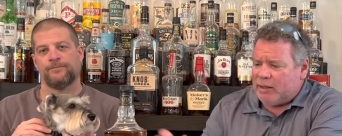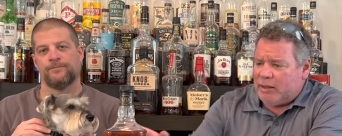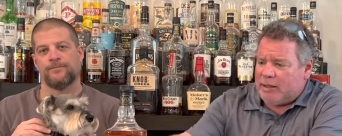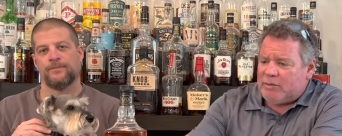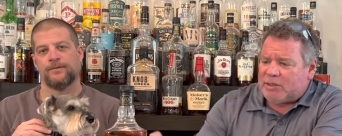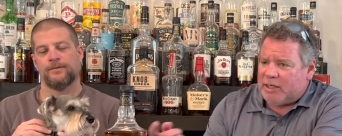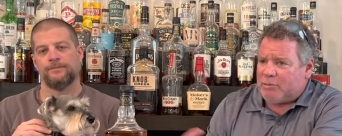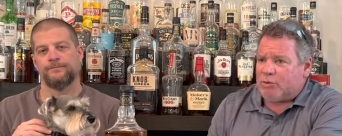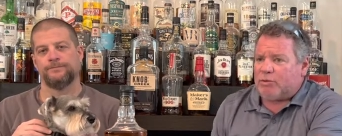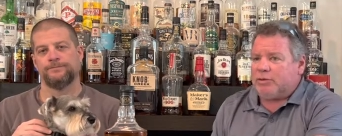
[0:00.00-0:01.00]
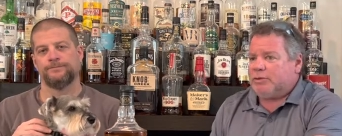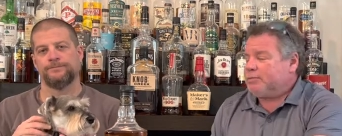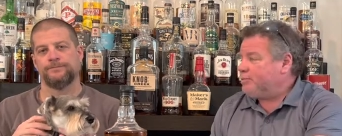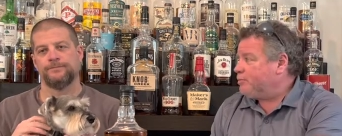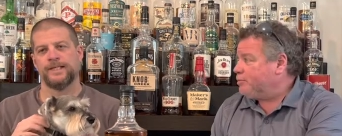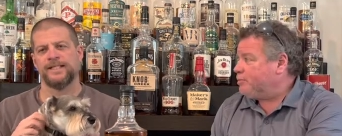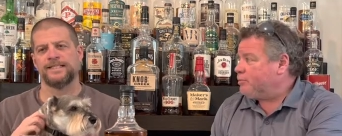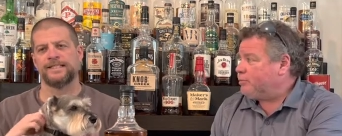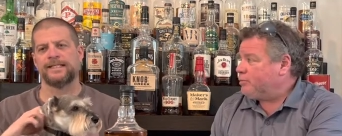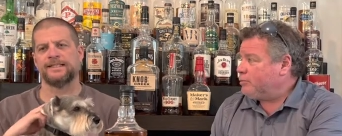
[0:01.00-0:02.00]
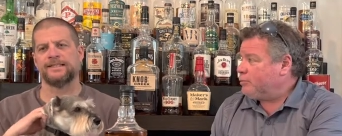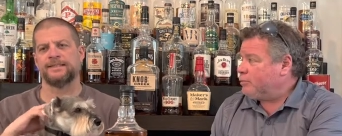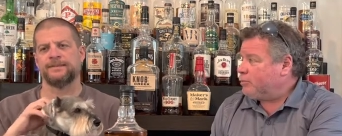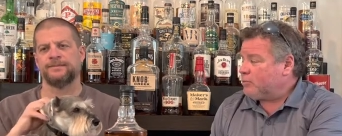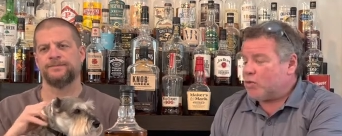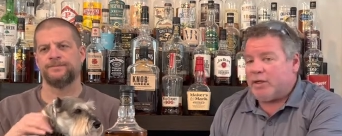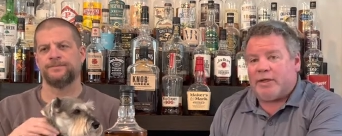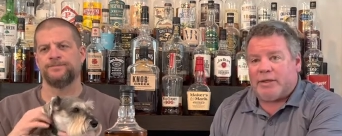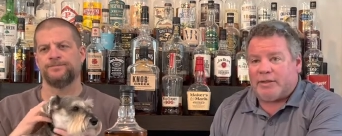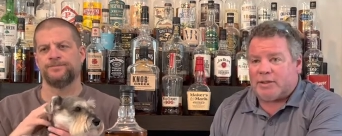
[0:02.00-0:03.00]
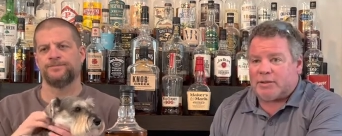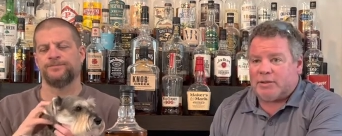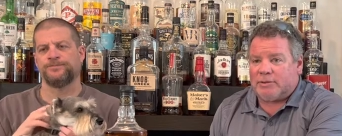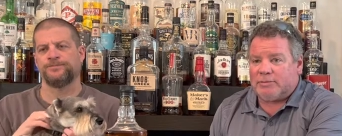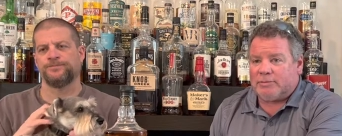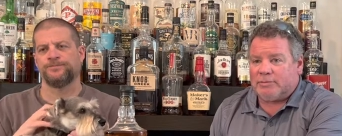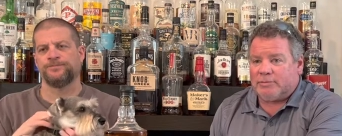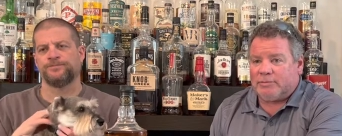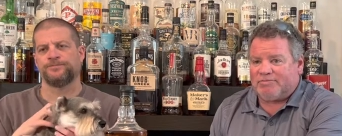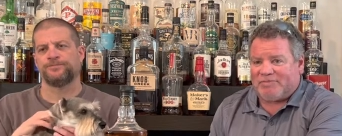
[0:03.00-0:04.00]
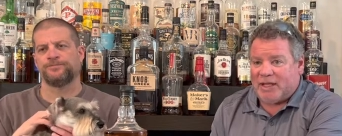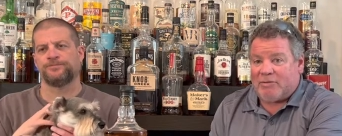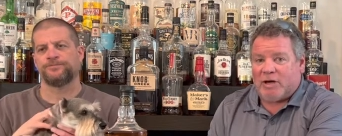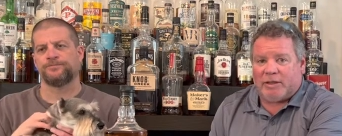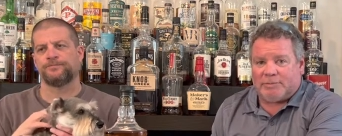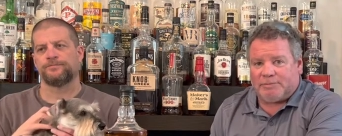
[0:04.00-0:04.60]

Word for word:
Speaker 1: Hey, I was 80 proof. Eighty-six. Right, 86. I read it.